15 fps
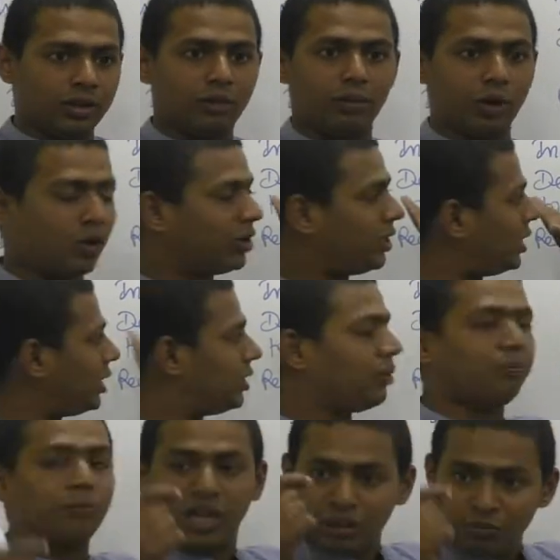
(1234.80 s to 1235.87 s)
because it is
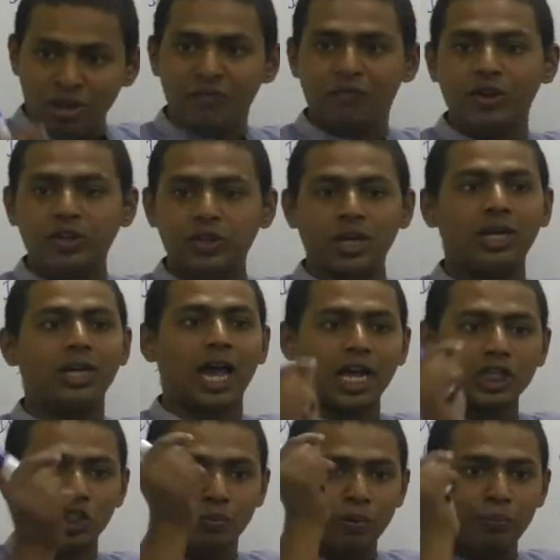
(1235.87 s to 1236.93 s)
a deeming fiction, it
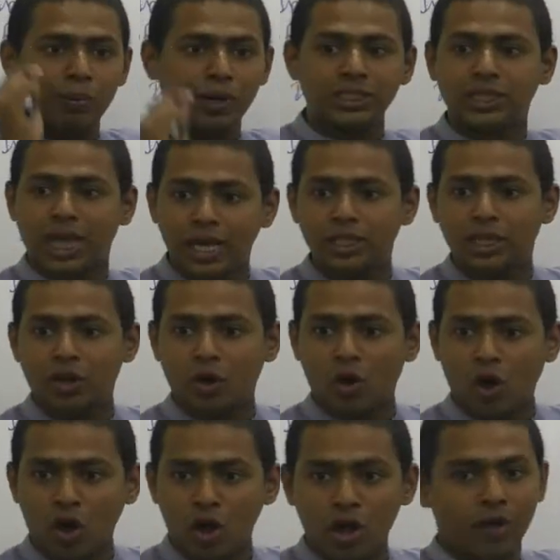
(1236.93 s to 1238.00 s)
has to be precise in
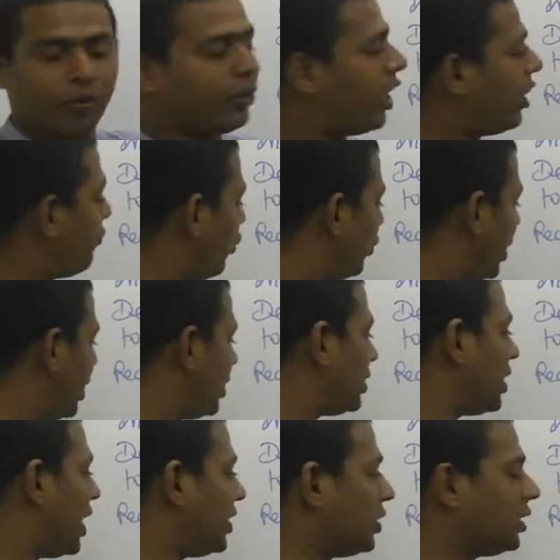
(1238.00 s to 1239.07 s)
law. Therefore, there is a
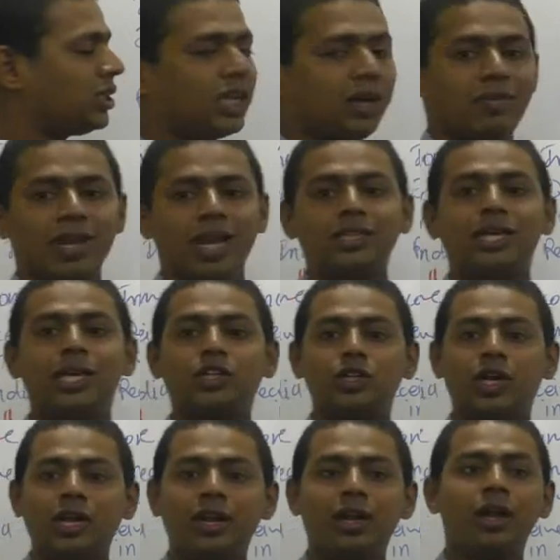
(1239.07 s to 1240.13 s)
section 7 and
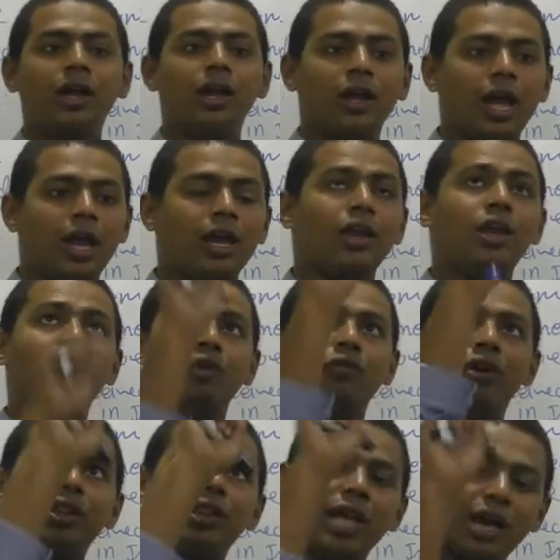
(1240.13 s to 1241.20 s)
section 9
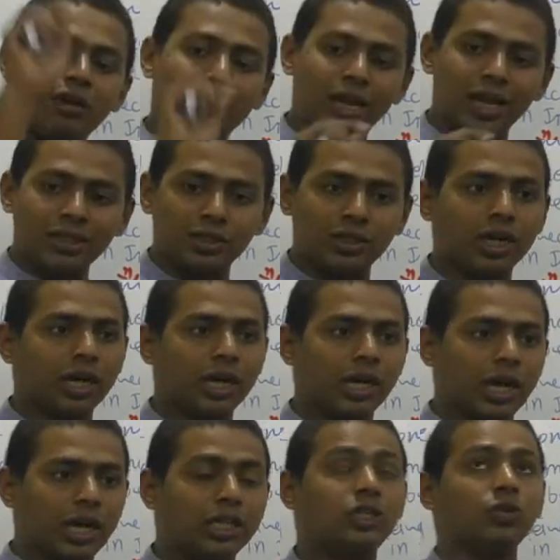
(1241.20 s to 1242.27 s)
where they have illustrated
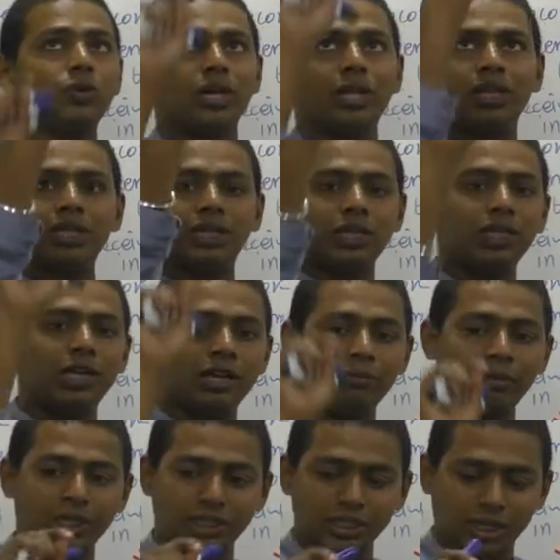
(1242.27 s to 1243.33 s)
the list. Okay, this is
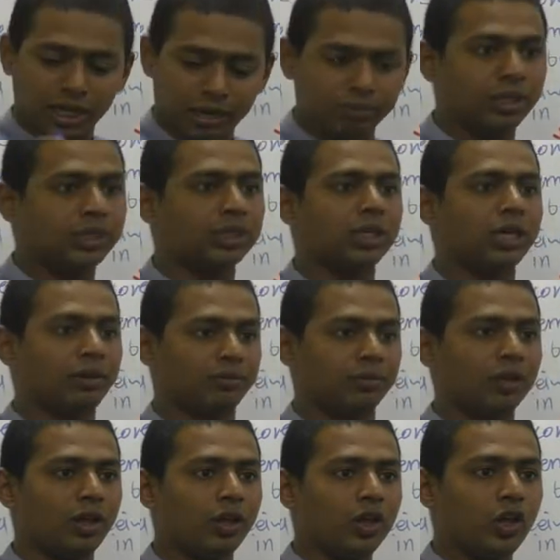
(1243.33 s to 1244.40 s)
deemed, this is deemed, this is deemed.
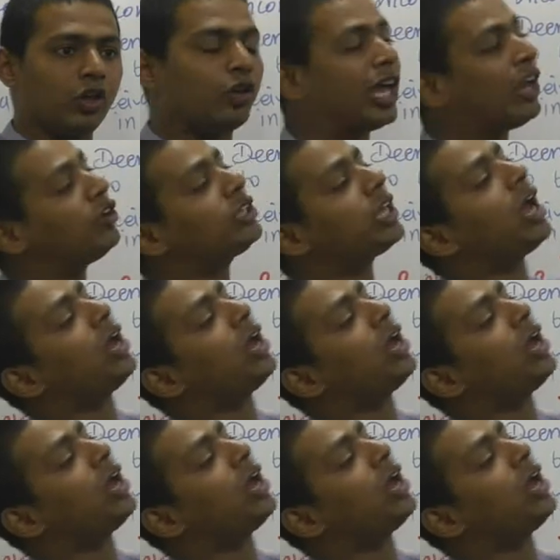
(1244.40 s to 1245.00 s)
You cannot say,